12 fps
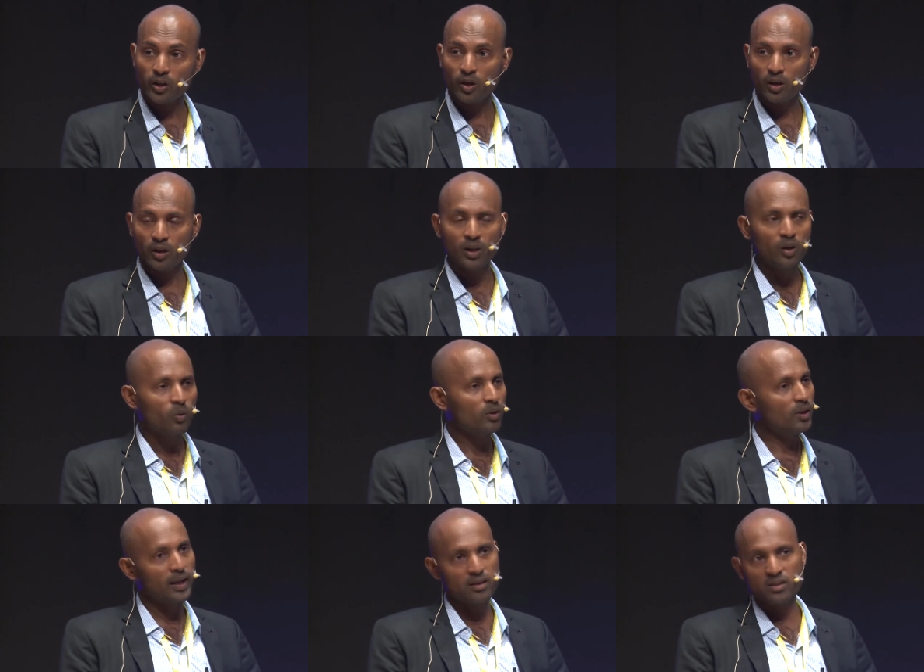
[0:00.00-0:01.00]
on,
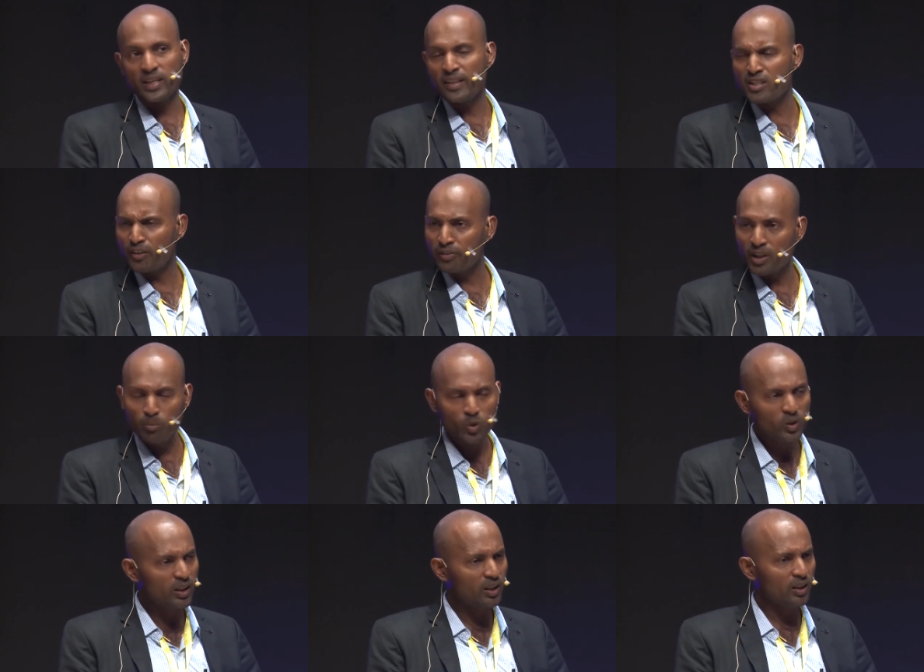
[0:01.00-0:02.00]
like sense of
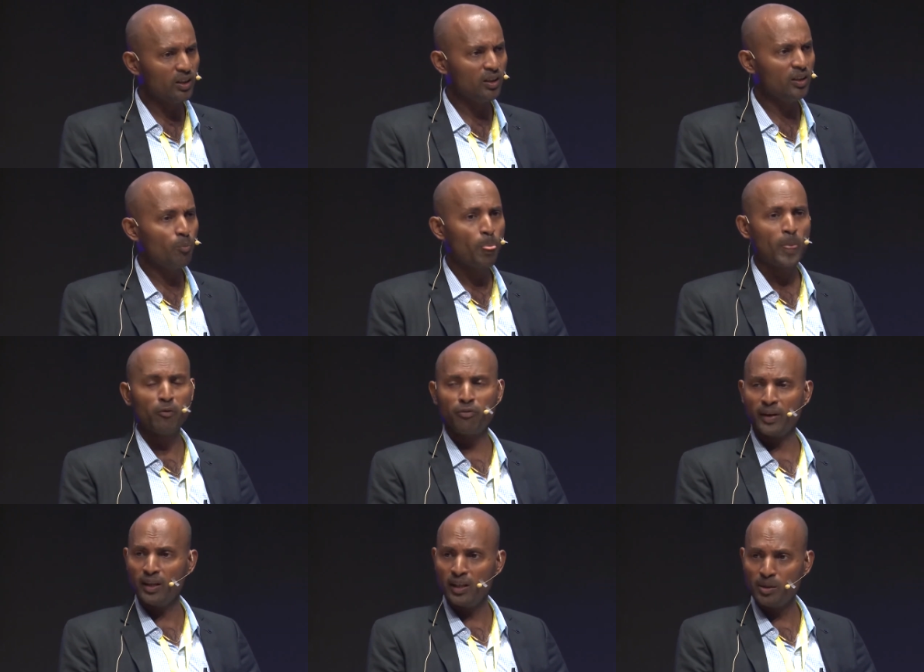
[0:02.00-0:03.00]
community,
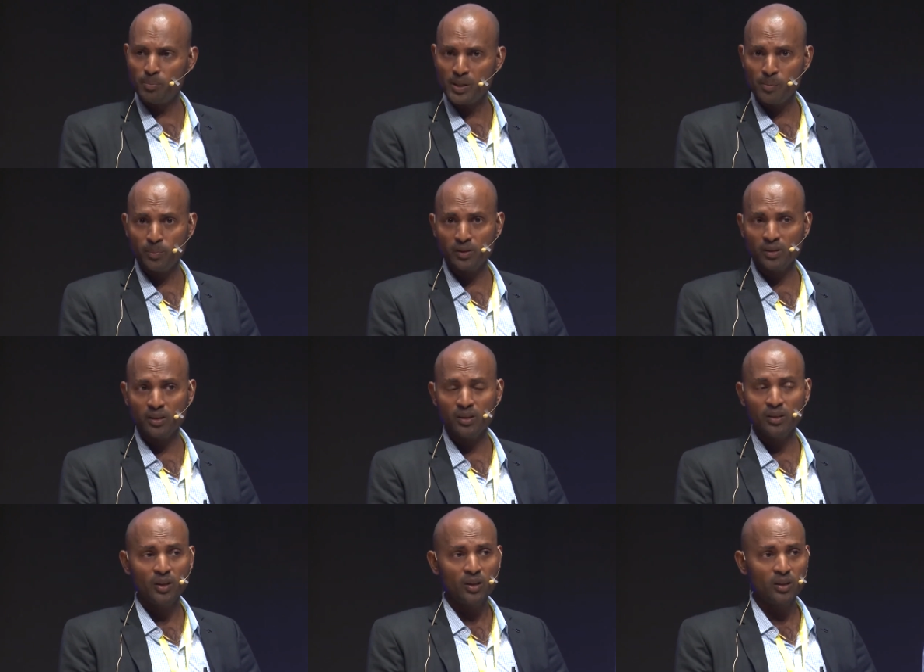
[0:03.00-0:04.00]
friendly people,
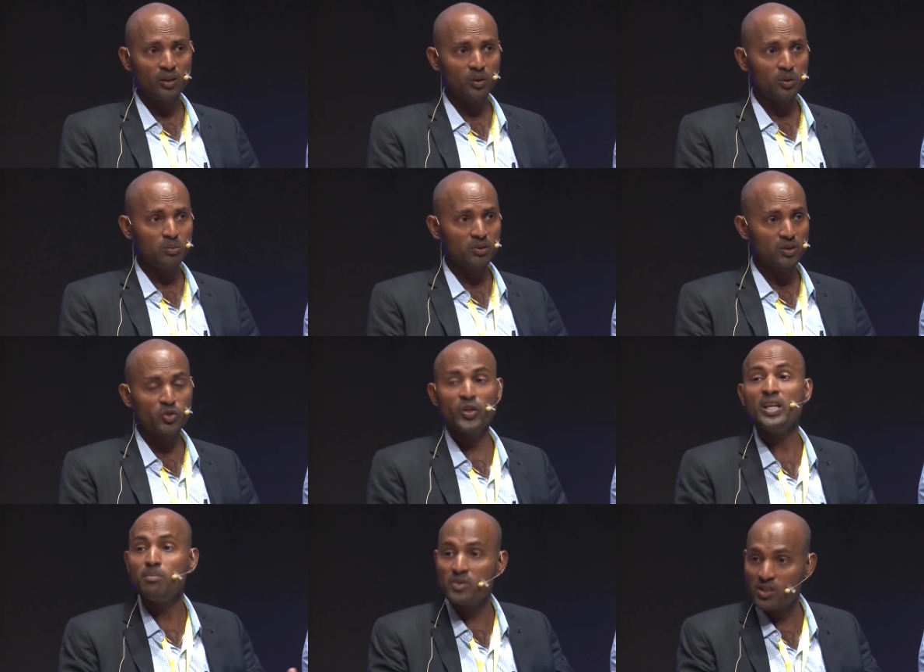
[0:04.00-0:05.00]
the
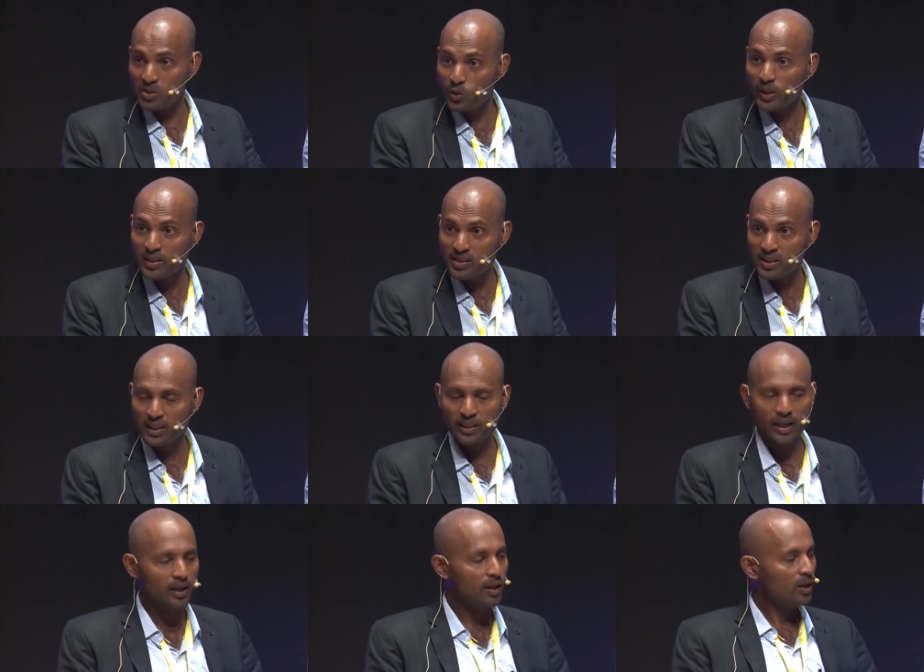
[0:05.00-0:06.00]
dreams you can see
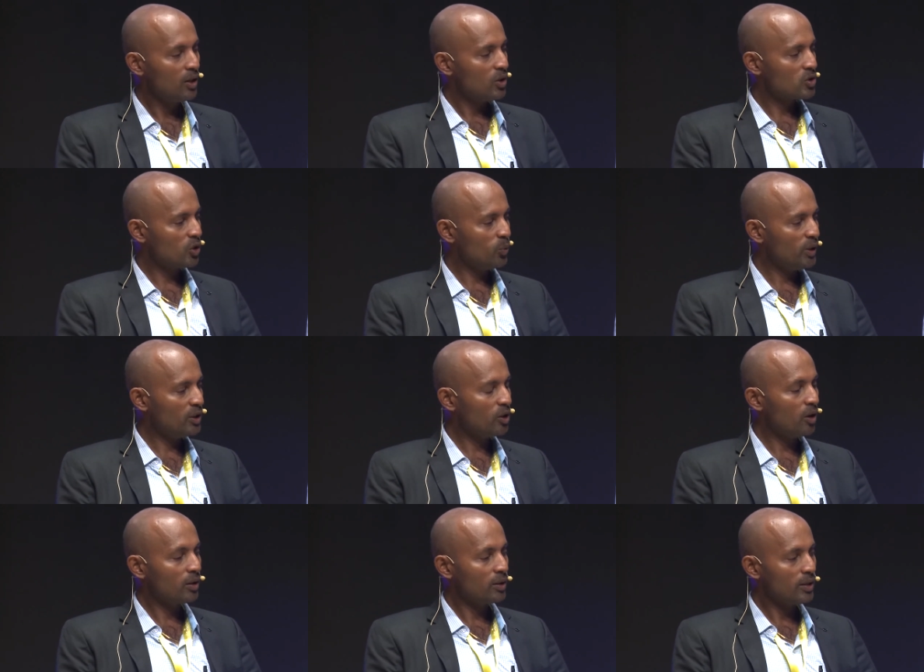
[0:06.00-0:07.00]
there. So we
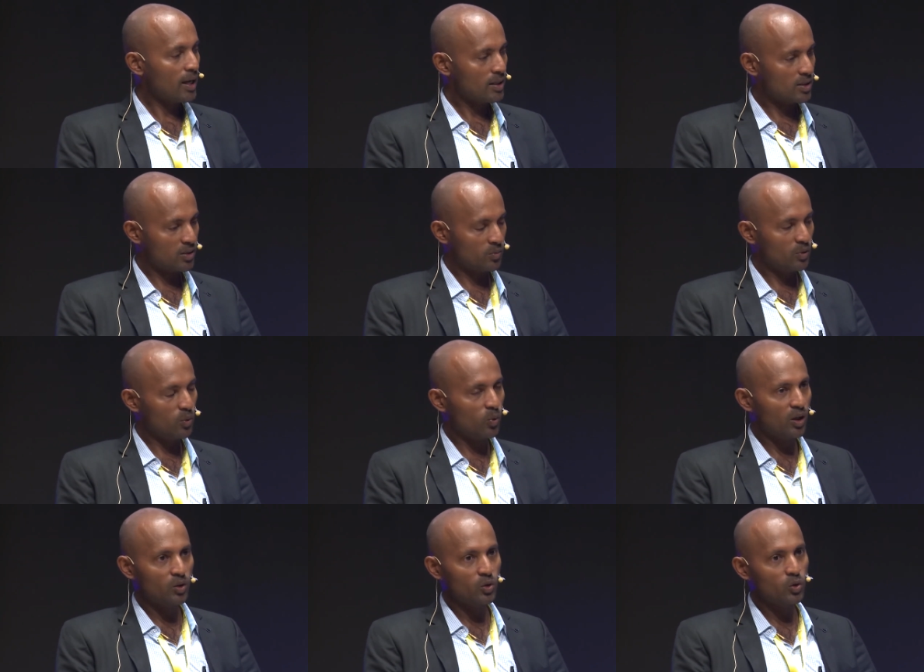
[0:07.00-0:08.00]
thought, yes, we
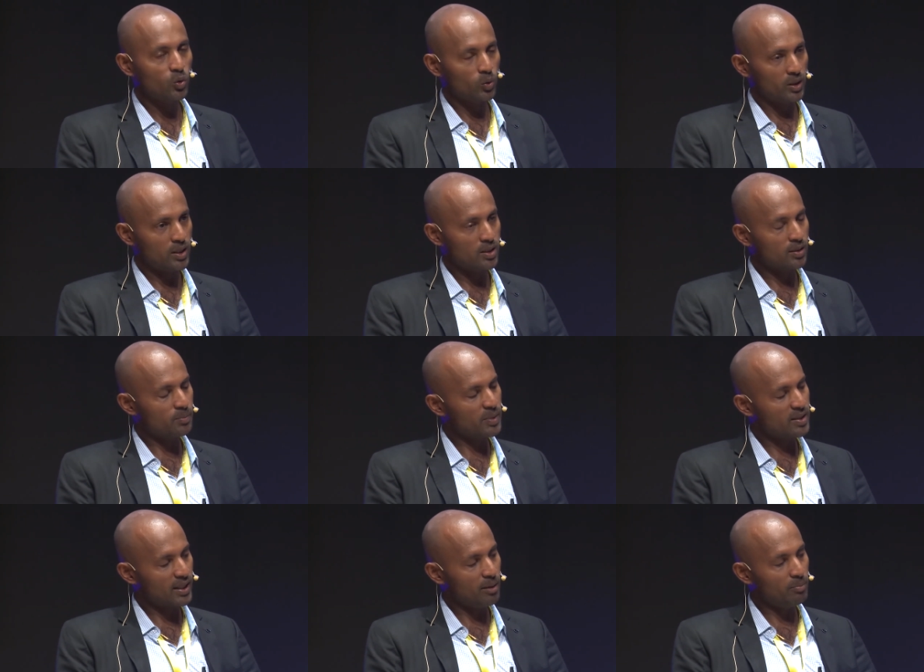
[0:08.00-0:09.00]
want to do this, but
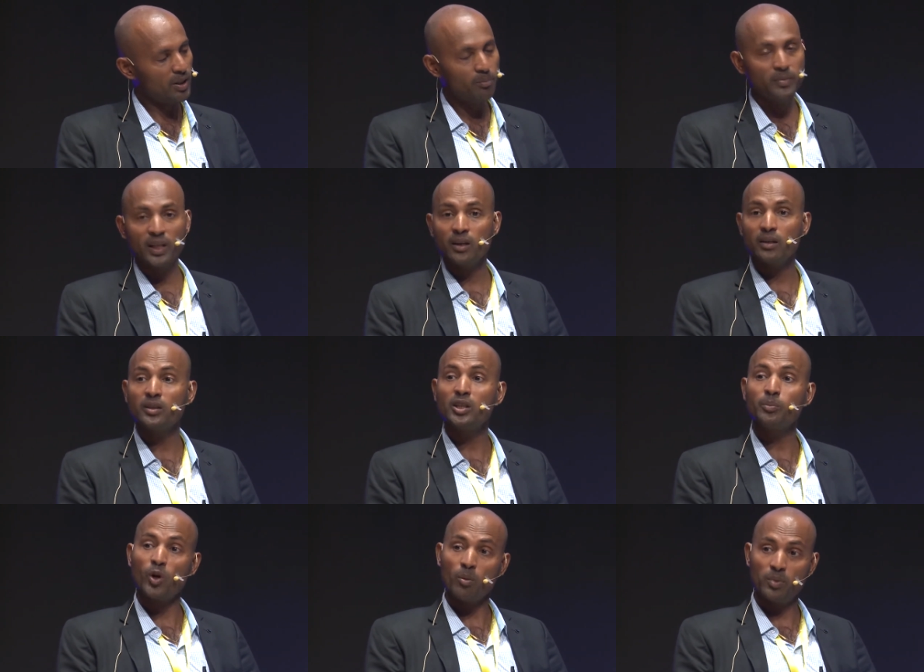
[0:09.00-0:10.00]
same time there are other
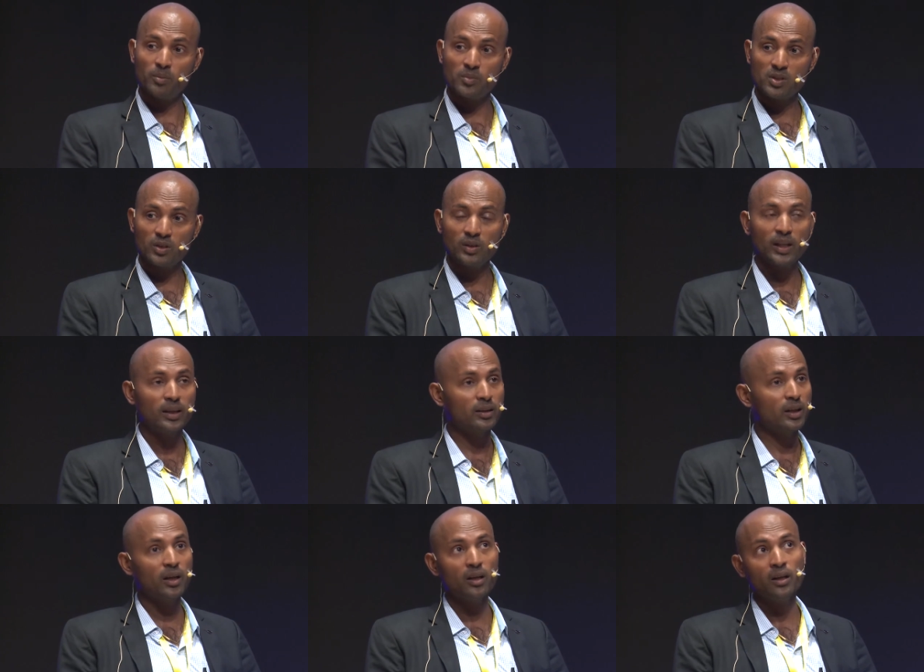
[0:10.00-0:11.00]
problems, like
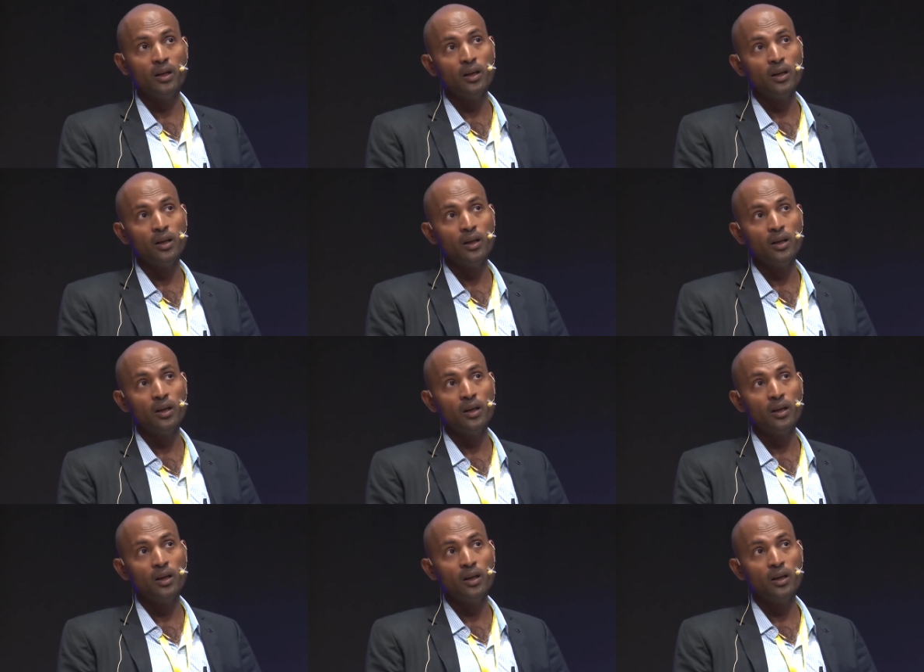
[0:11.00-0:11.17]
there are